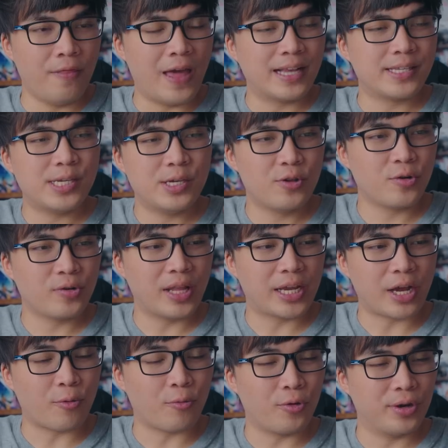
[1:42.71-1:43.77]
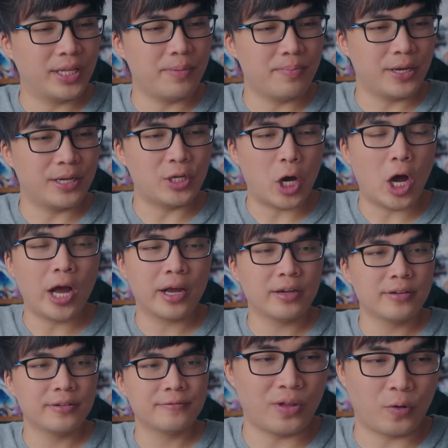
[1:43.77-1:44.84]
That's either like a really big
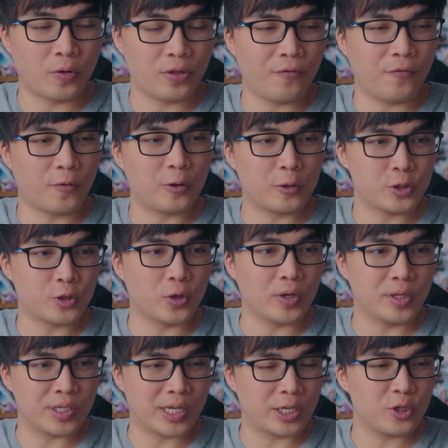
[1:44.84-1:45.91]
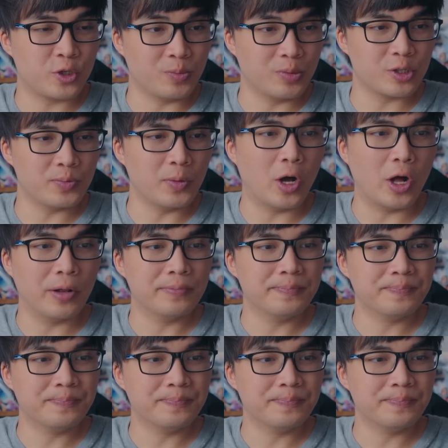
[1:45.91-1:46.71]
dog or the furniture is like super small.